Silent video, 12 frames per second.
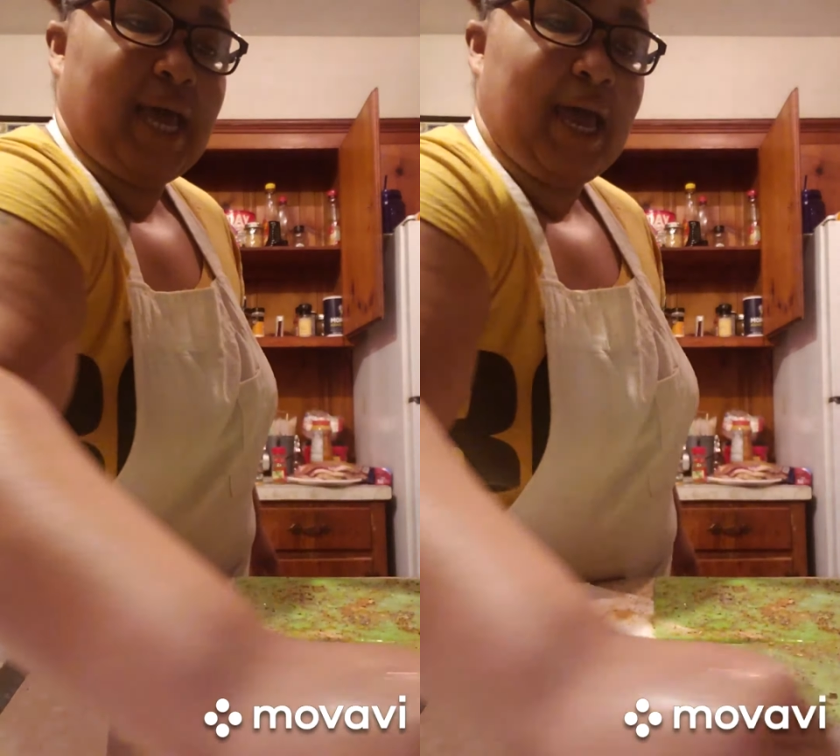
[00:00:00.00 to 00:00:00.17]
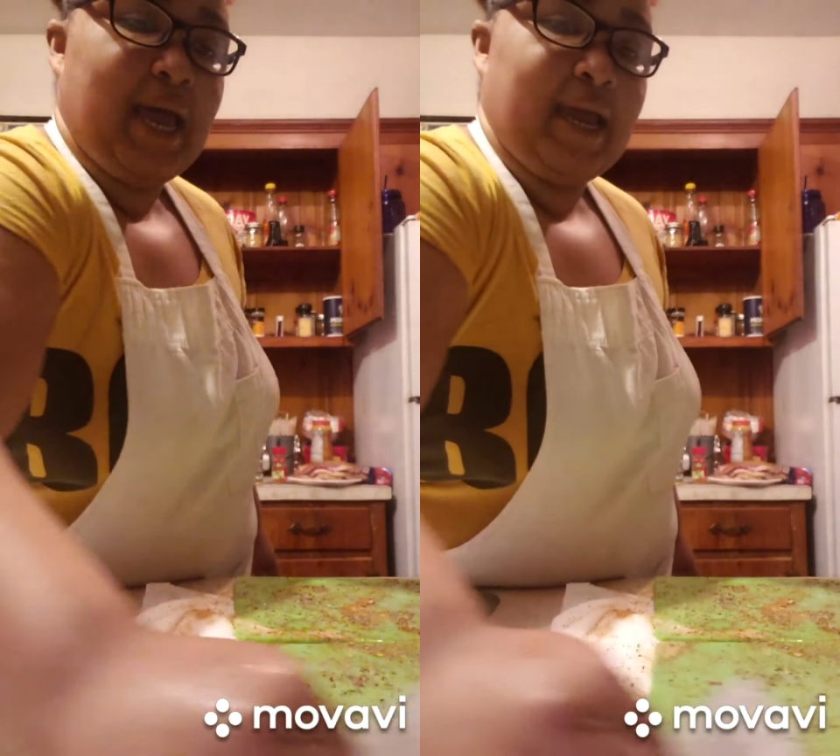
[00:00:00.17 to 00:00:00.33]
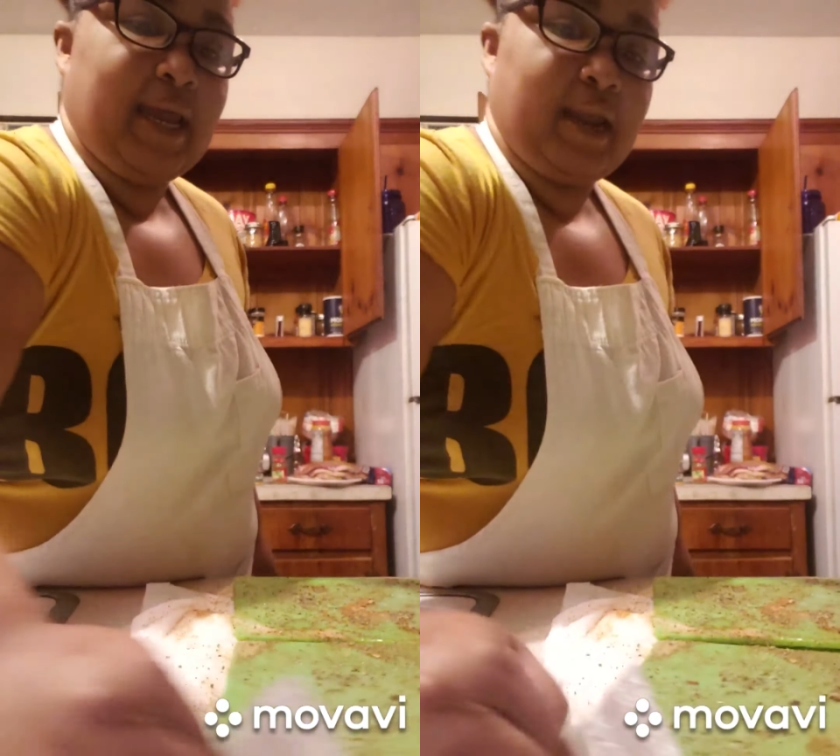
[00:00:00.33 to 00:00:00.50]

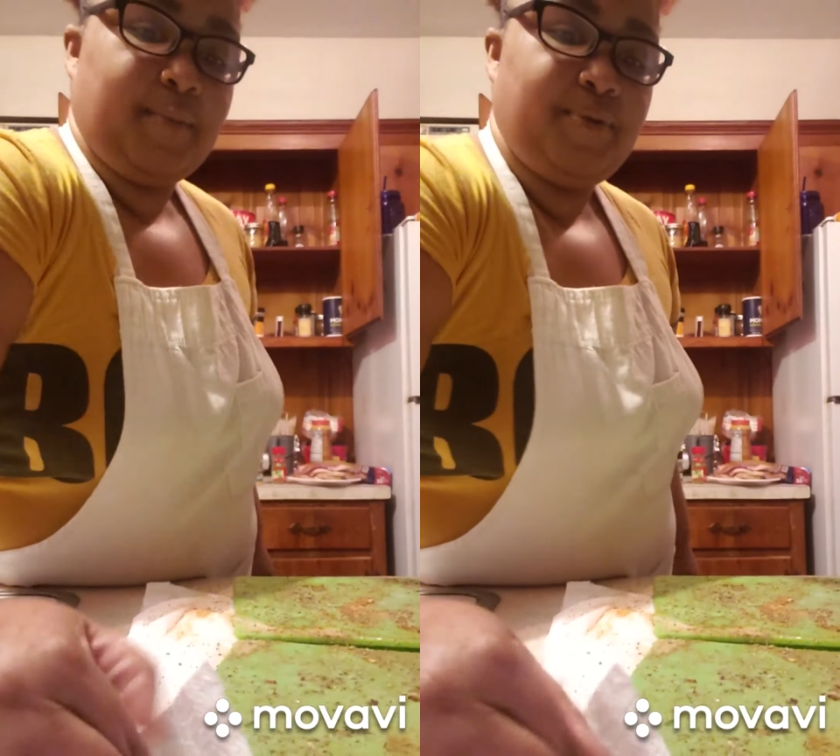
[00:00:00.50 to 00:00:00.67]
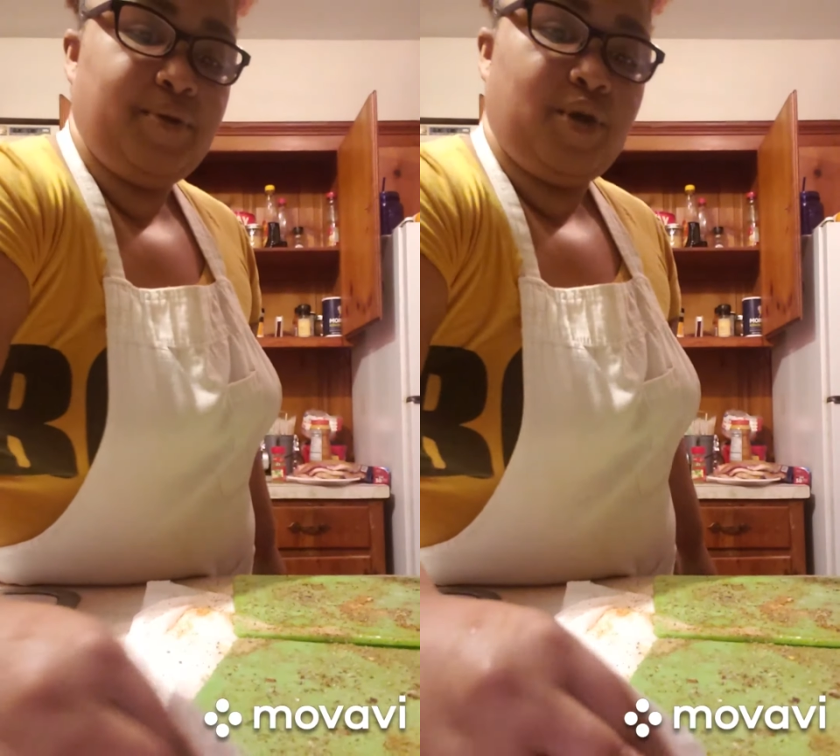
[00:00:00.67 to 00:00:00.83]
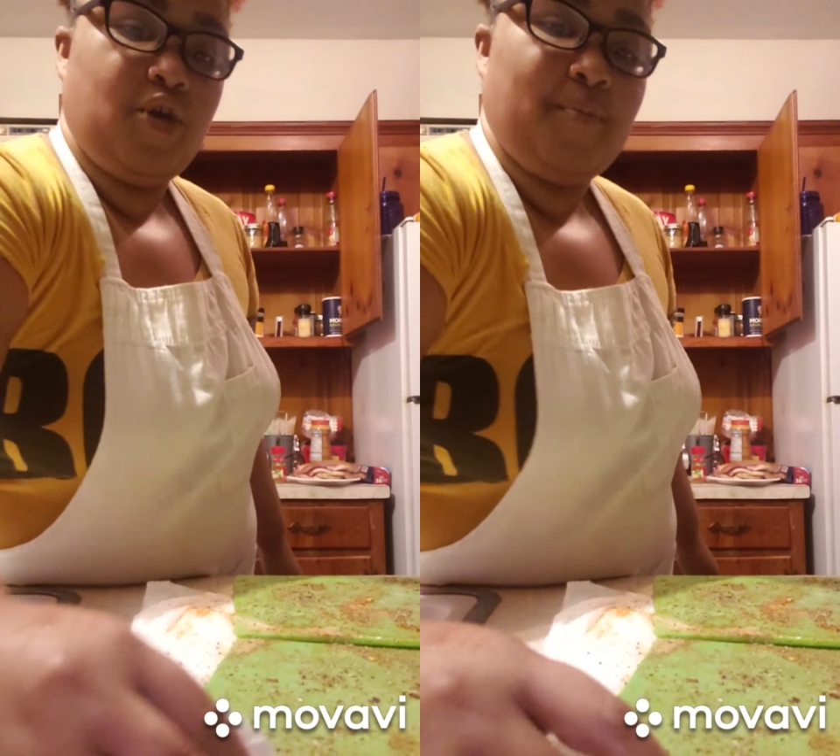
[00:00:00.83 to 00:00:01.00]
high and I
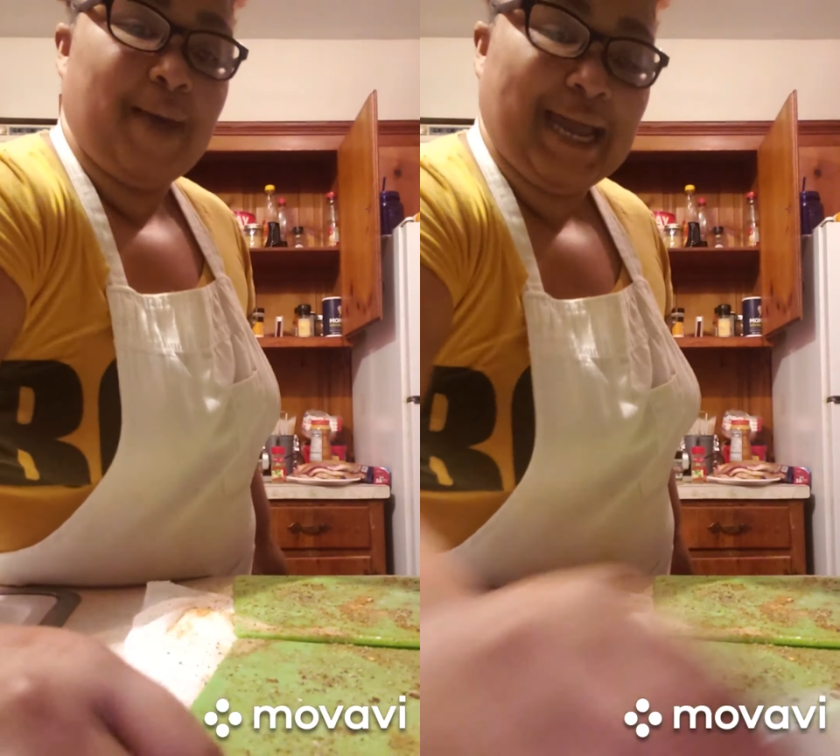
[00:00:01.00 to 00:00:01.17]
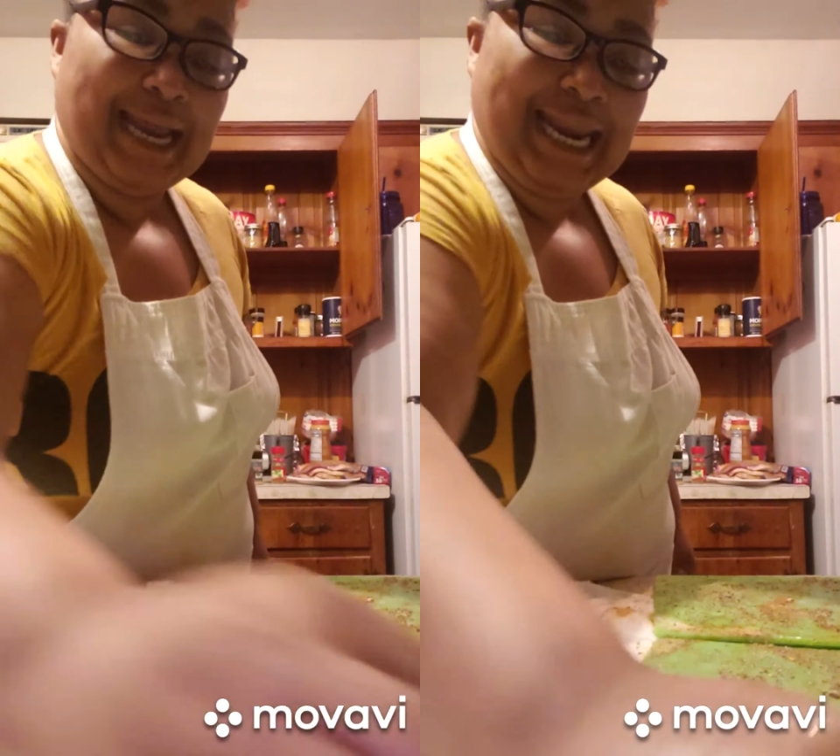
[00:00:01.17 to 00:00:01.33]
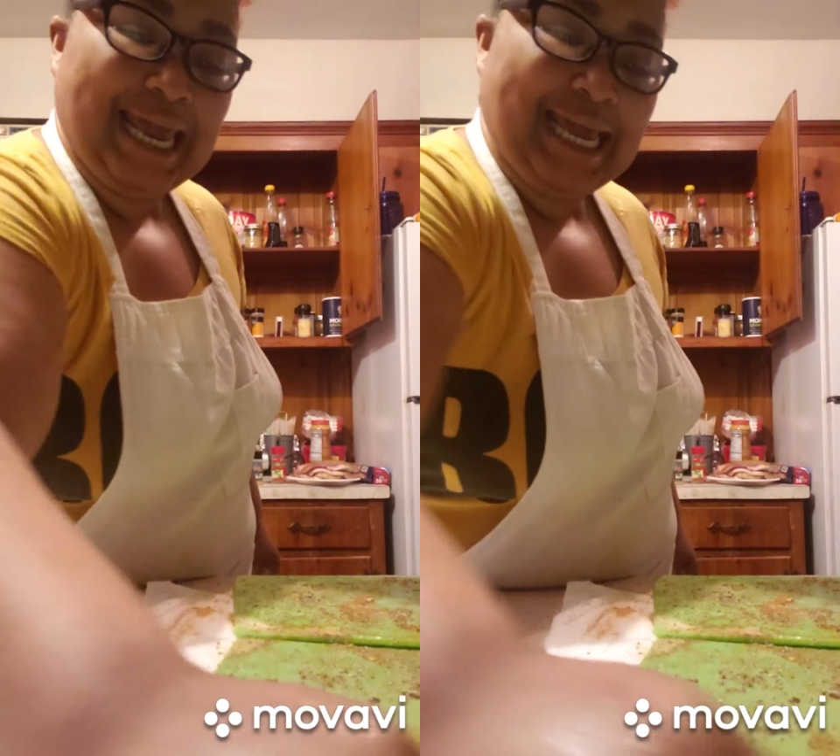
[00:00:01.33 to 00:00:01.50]
put on my
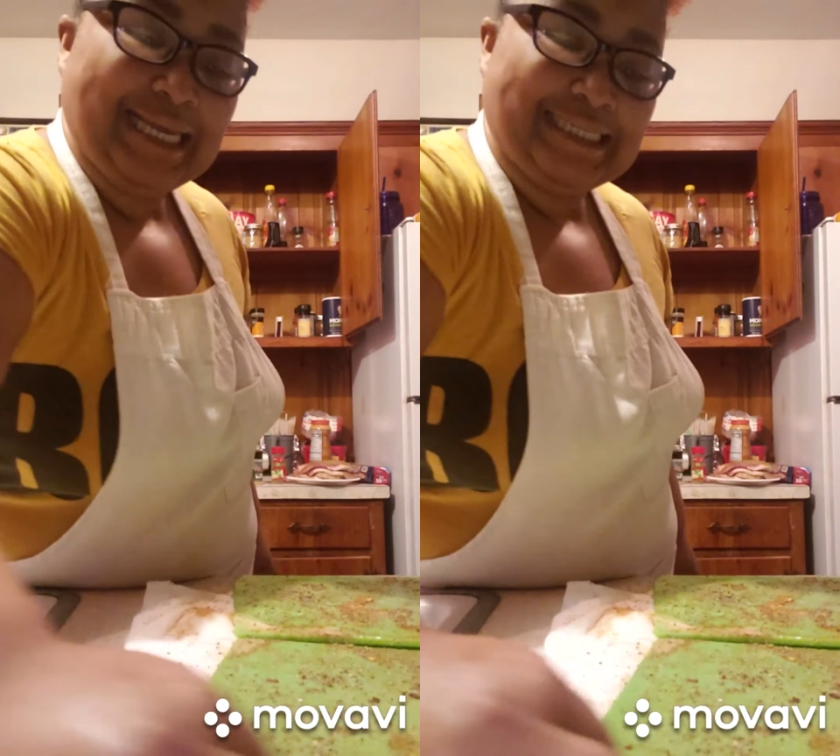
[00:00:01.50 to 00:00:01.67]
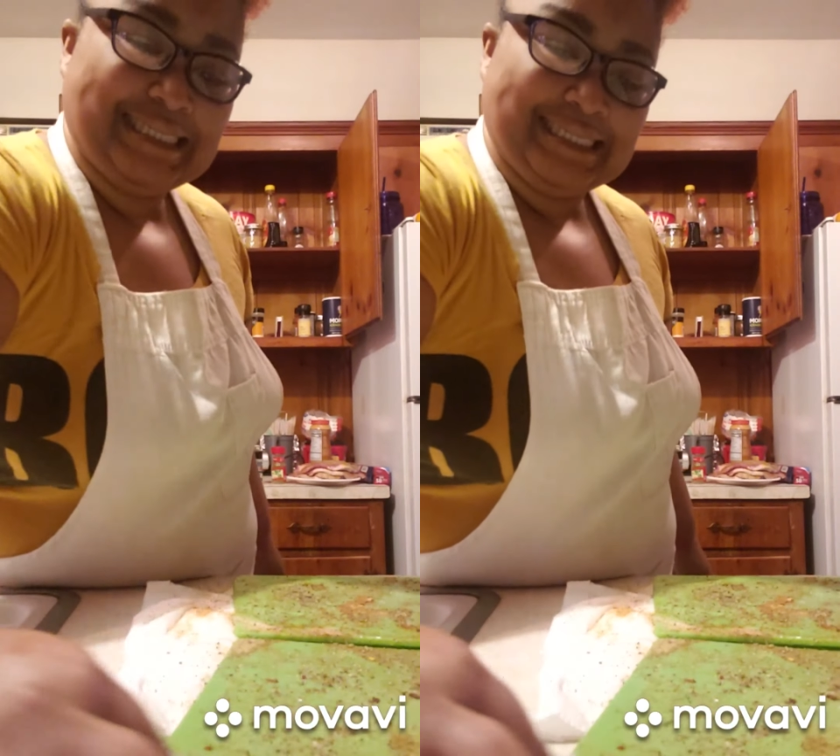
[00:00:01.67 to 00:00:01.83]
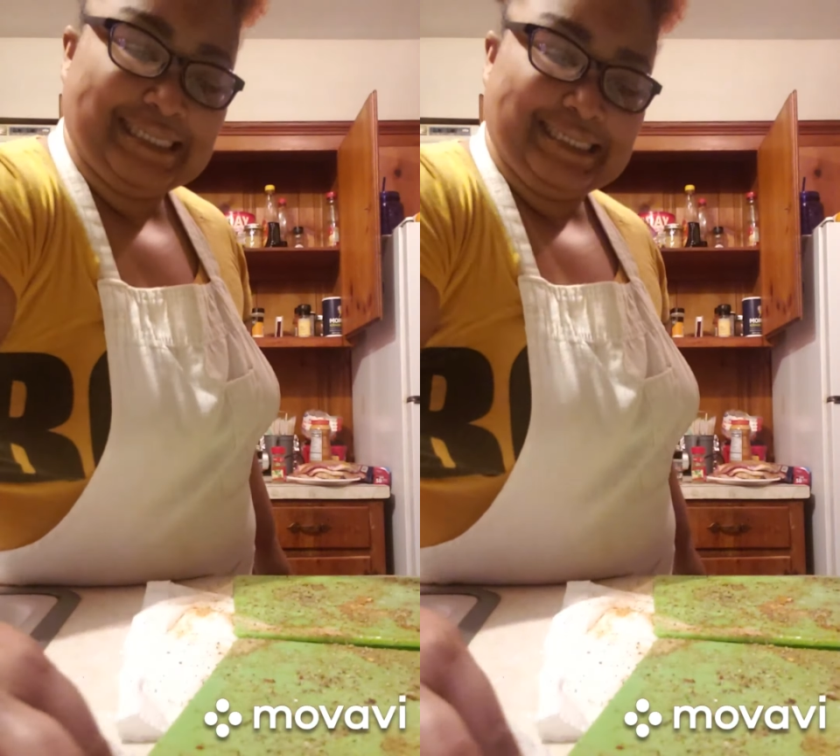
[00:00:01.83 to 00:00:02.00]

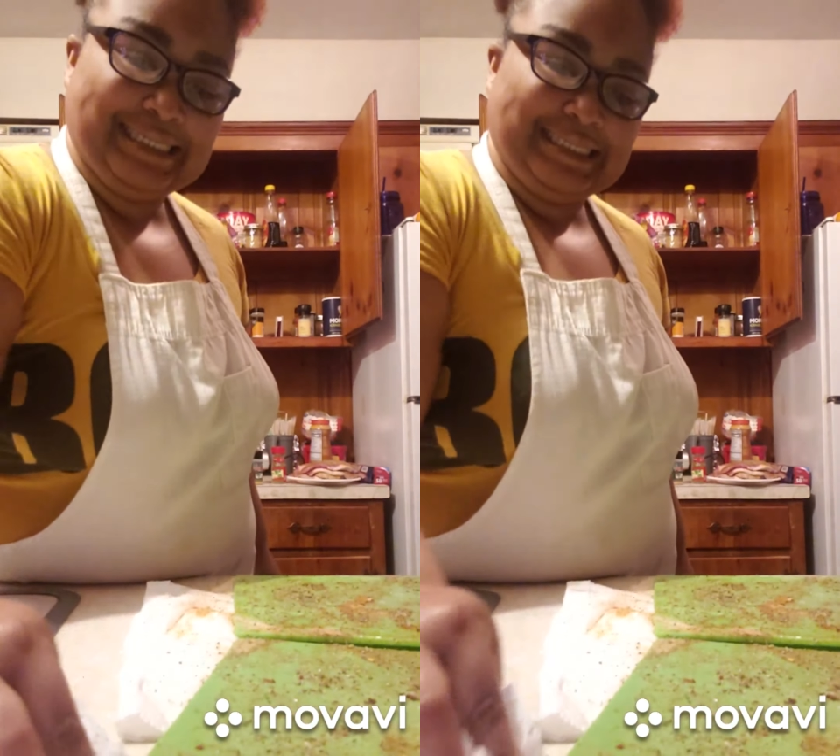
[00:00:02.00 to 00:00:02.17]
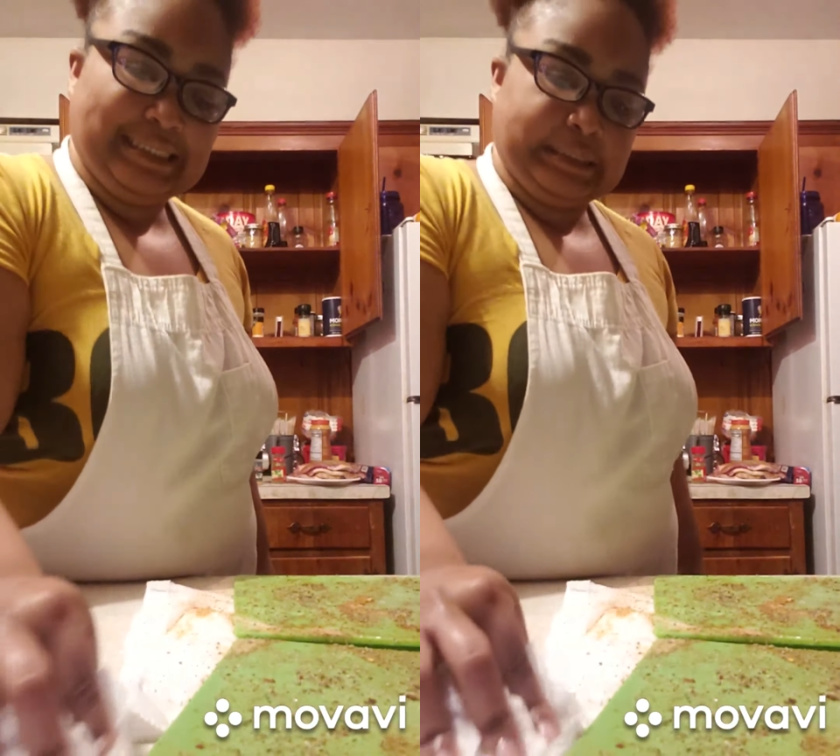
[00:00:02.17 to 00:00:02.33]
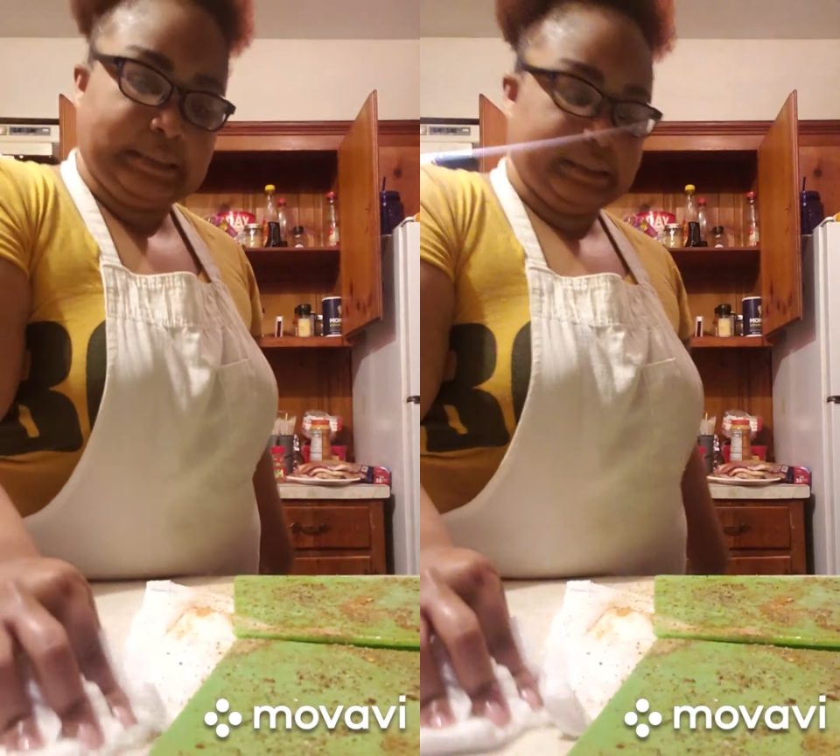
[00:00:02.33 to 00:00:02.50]
glasses